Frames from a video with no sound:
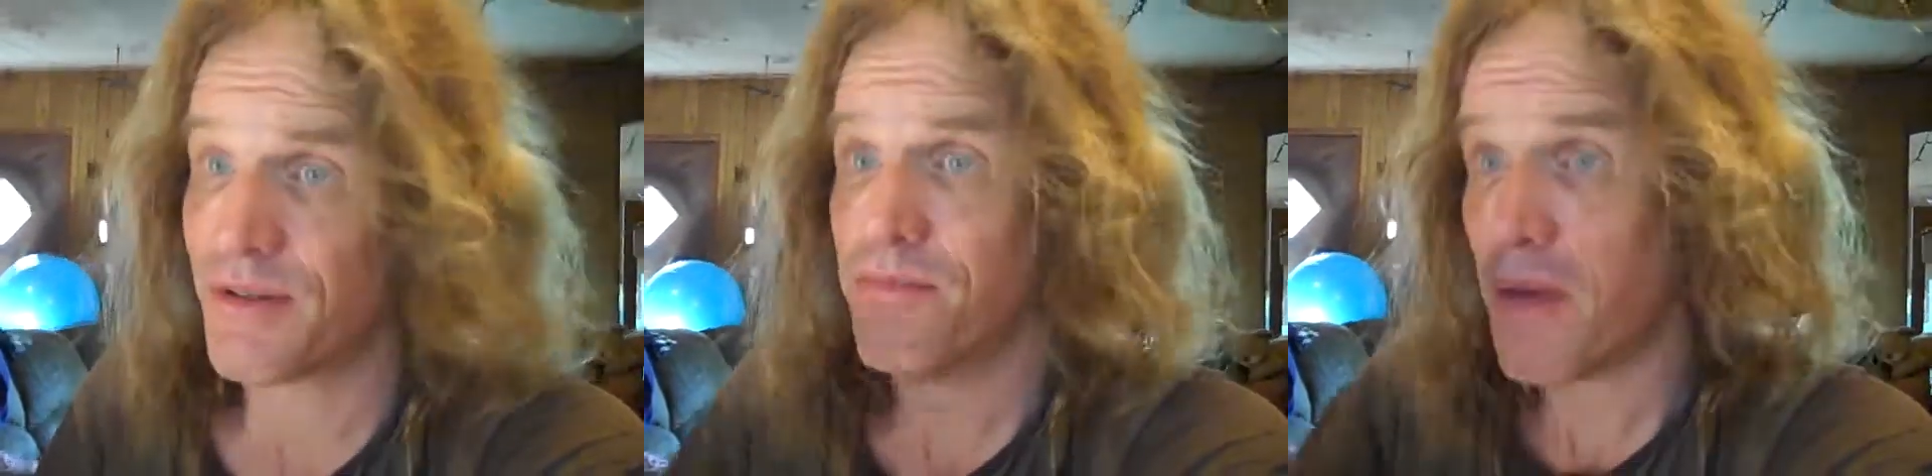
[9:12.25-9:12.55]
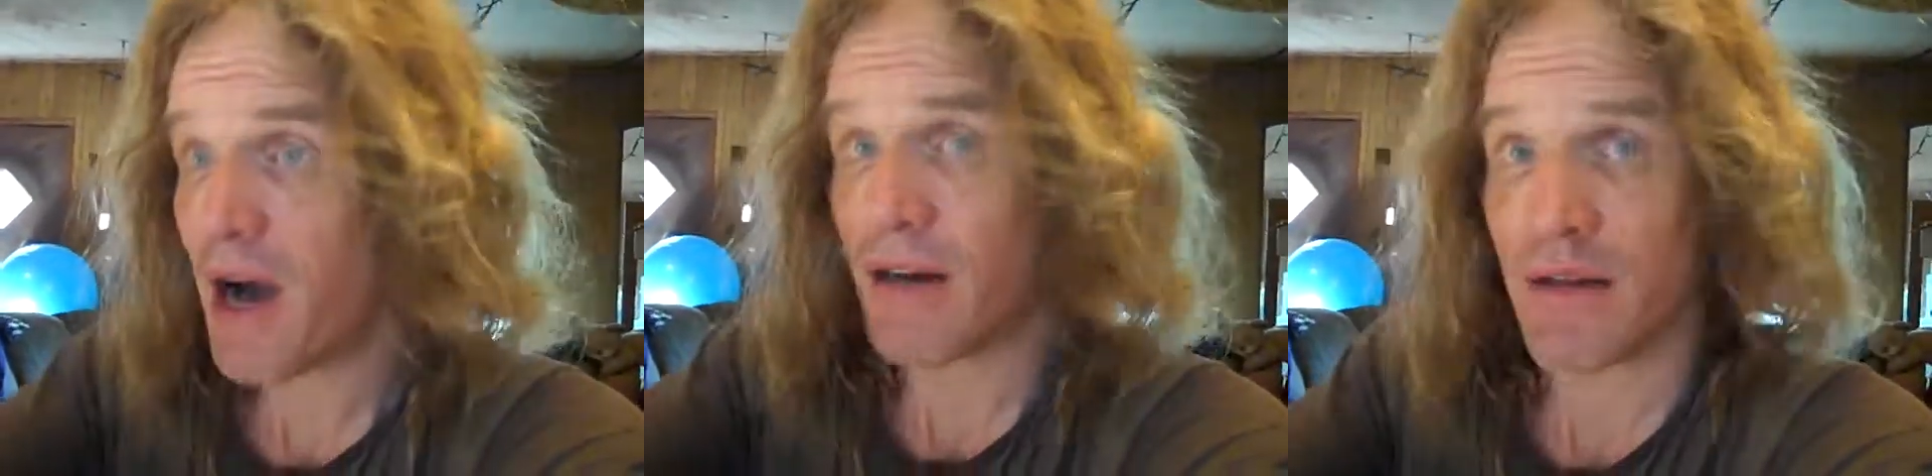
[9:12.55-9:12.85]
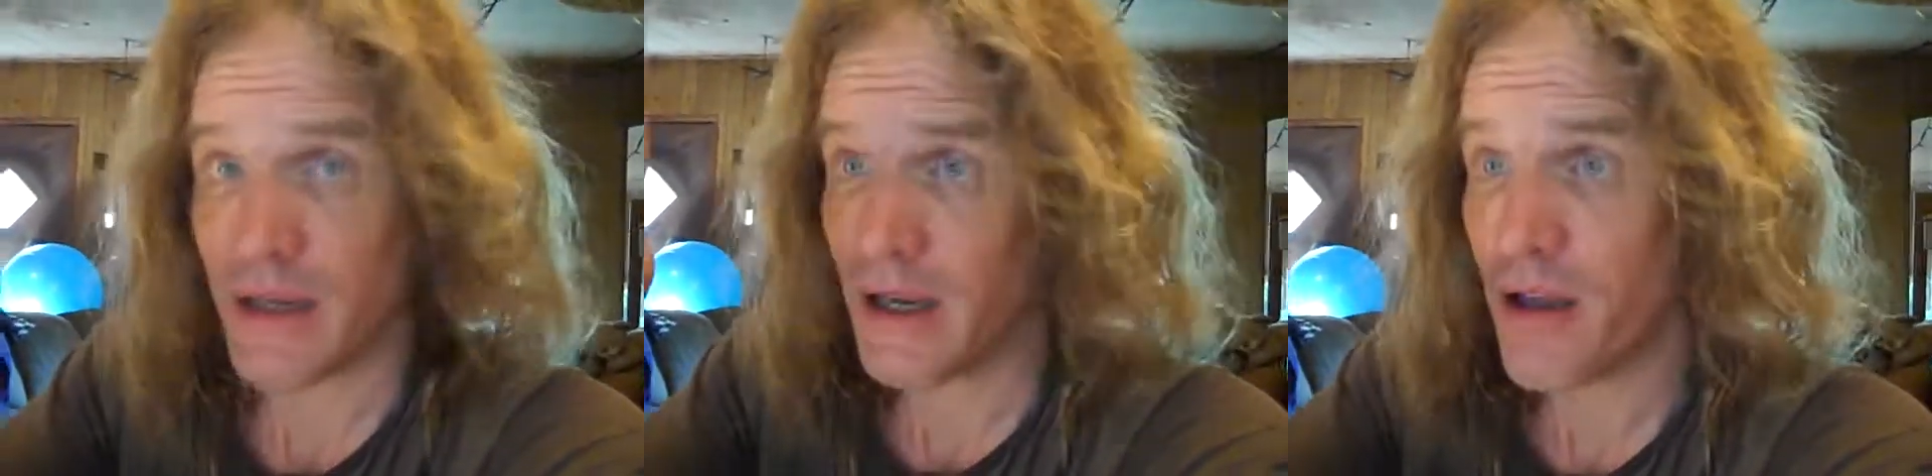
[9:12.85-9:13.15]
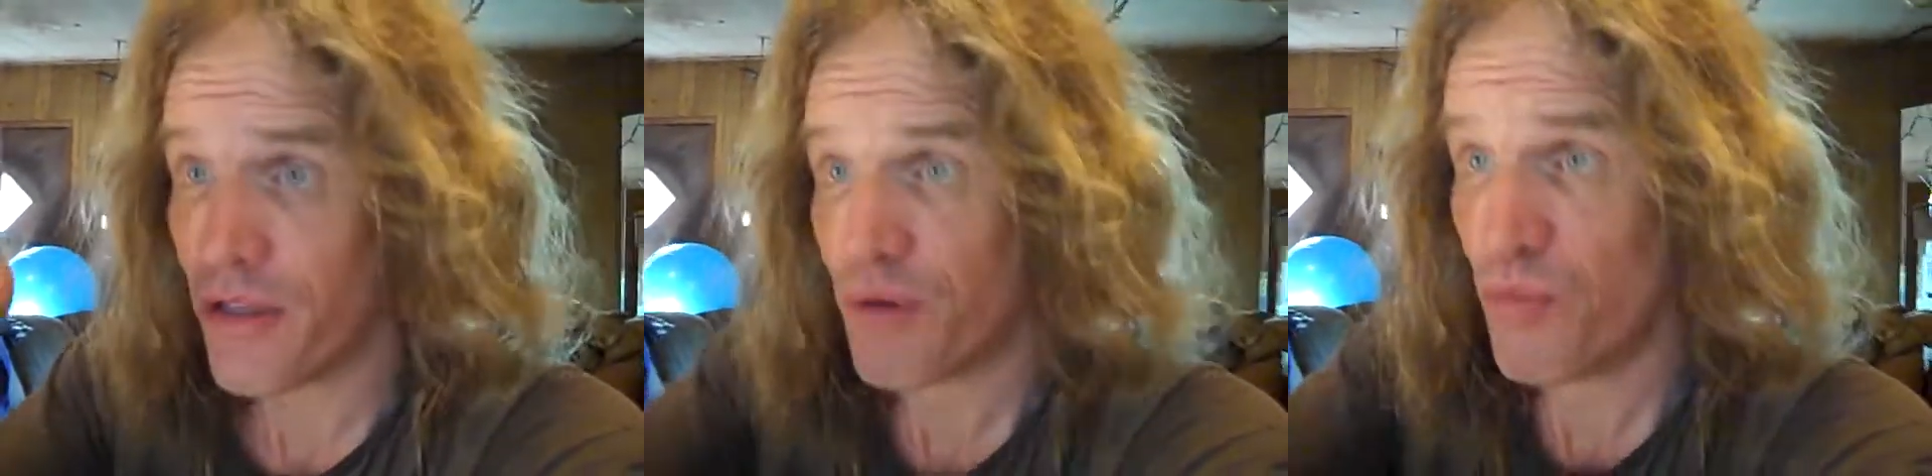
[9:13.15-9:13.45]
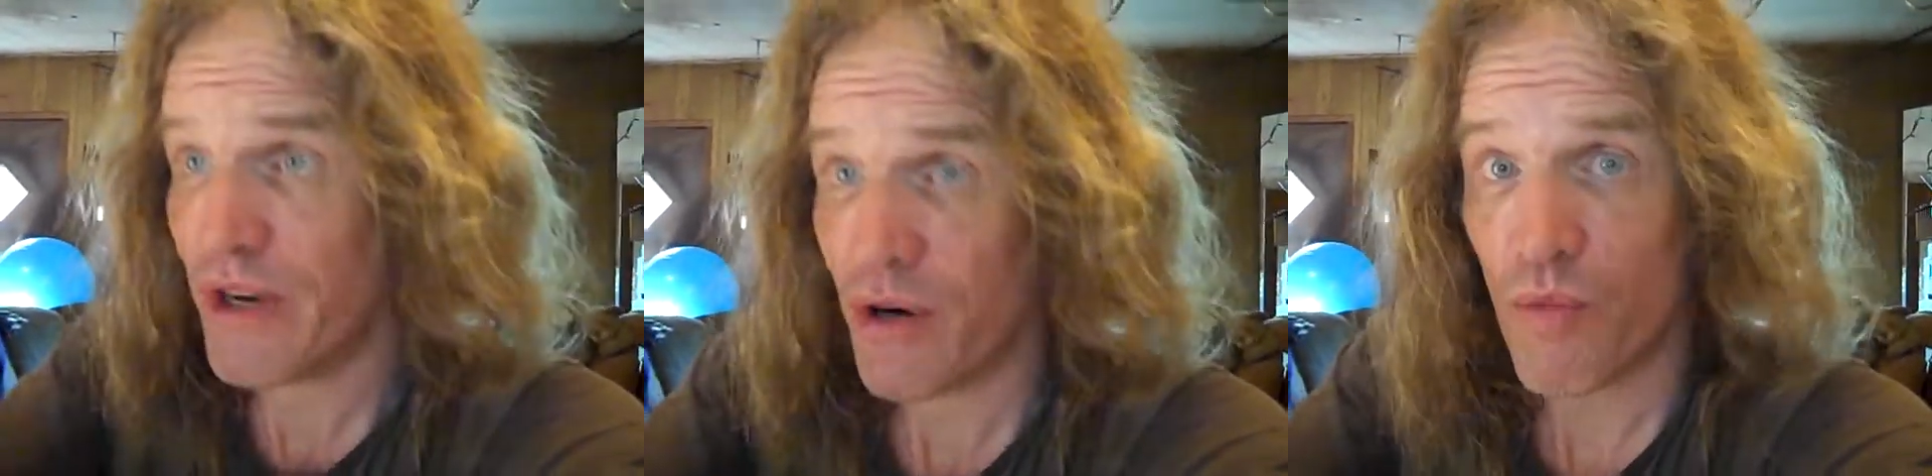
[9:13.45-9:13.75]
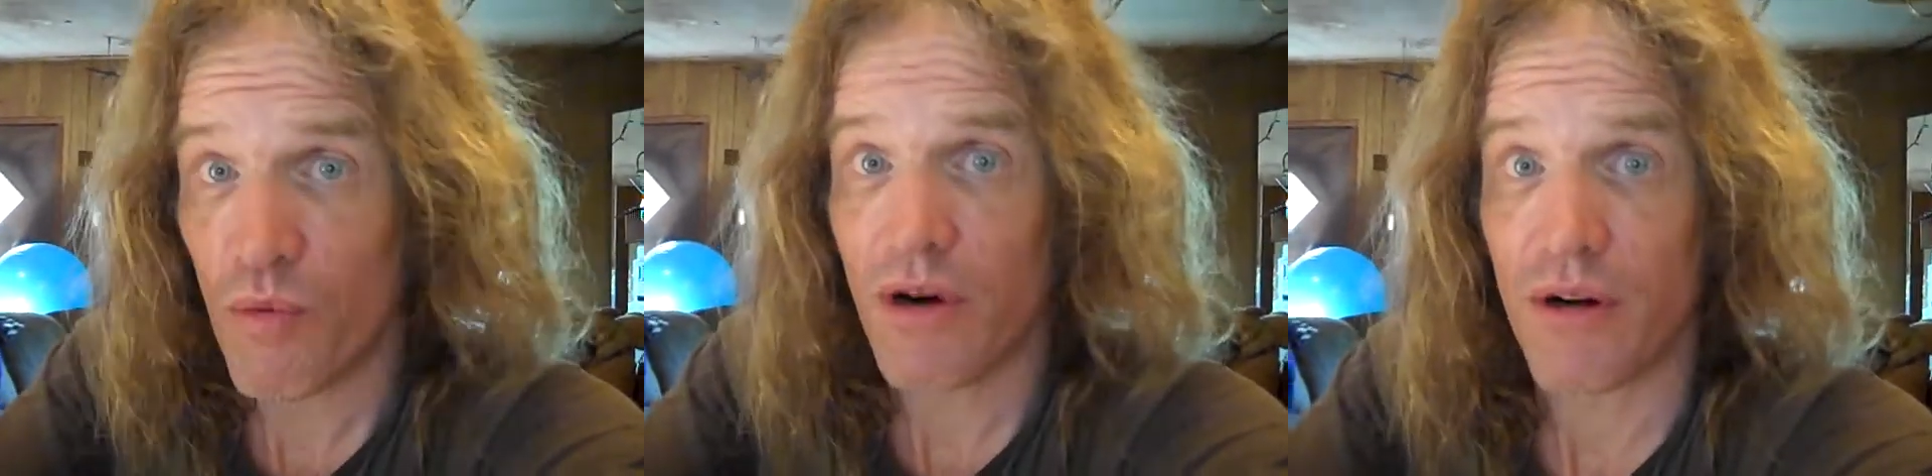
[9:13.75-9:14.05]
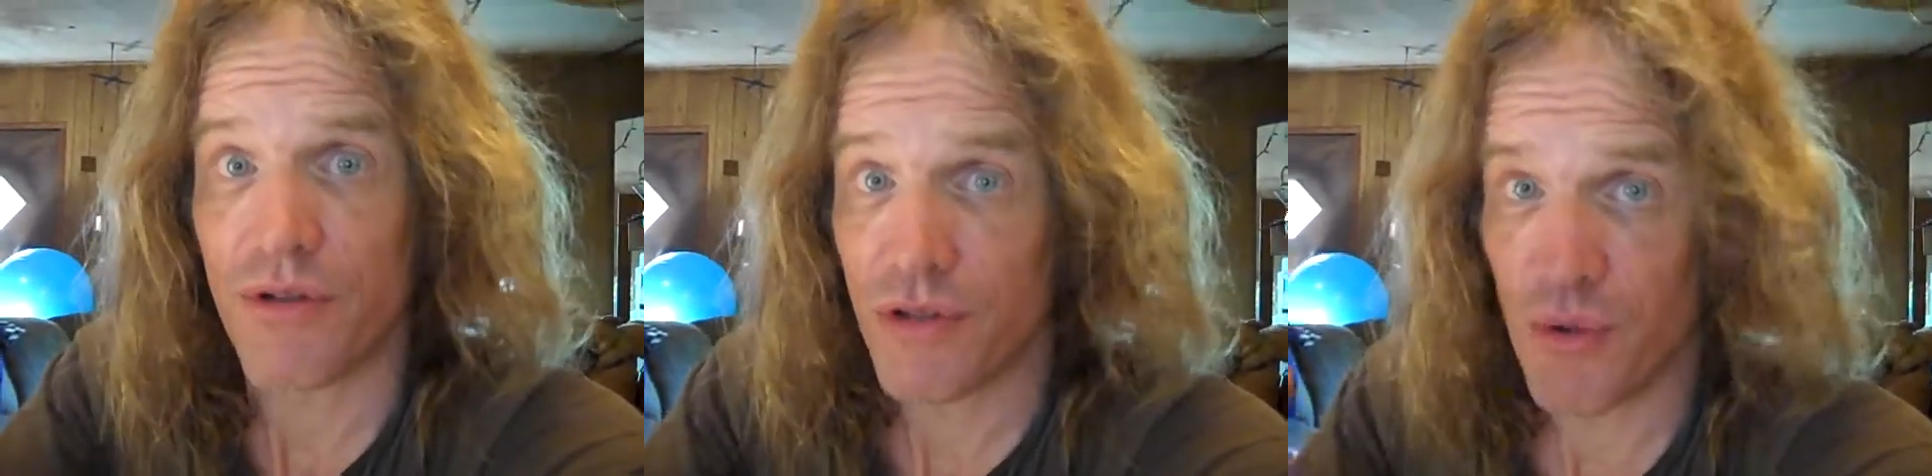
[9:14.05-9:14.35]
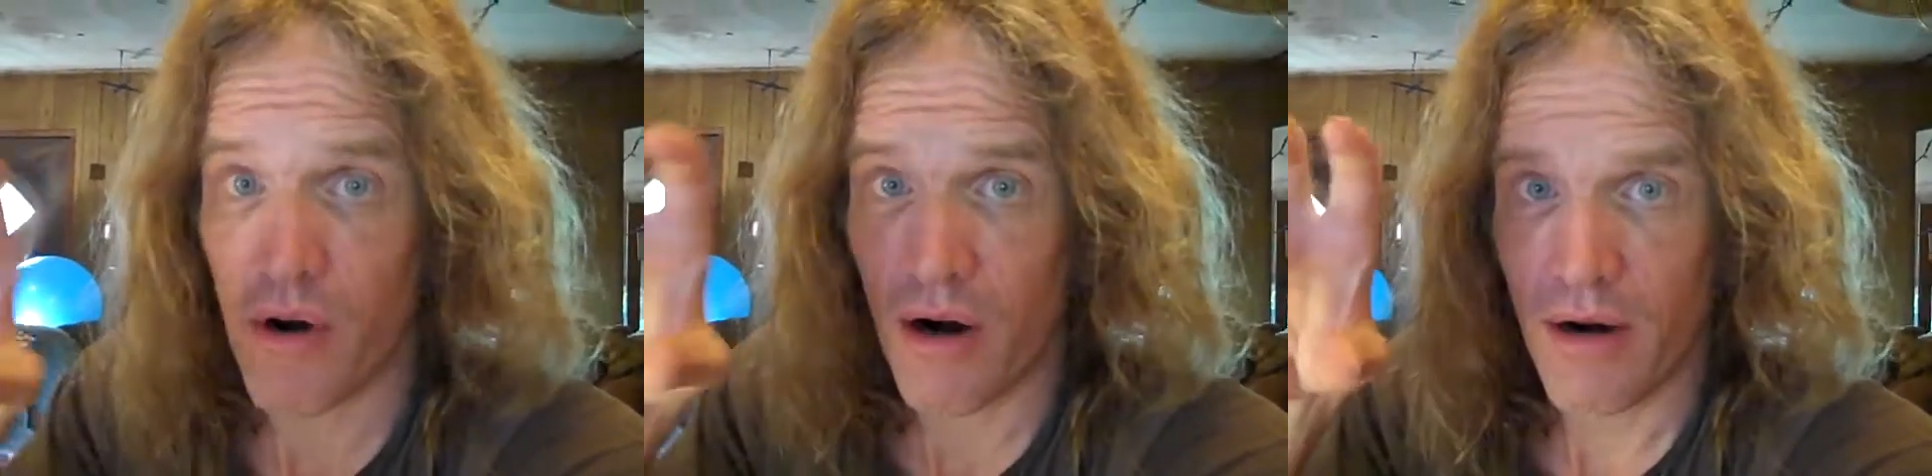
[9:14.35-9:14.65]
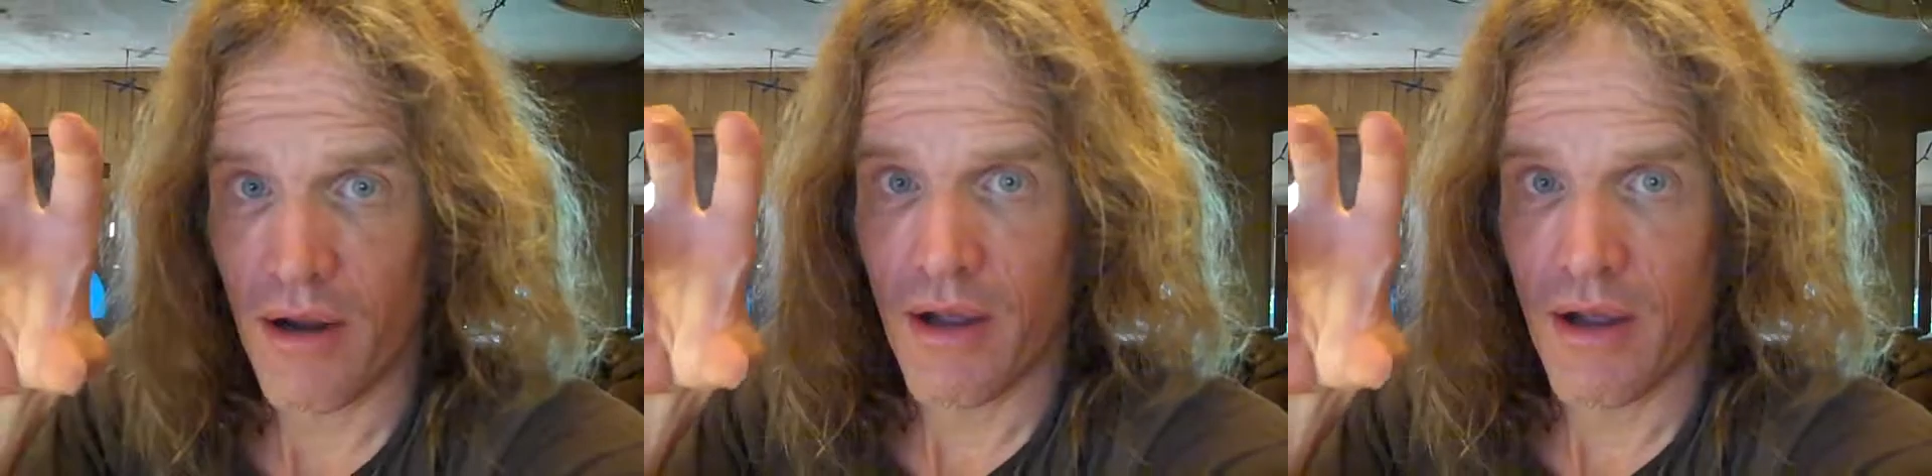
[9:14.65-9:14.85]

modeling the real world. You are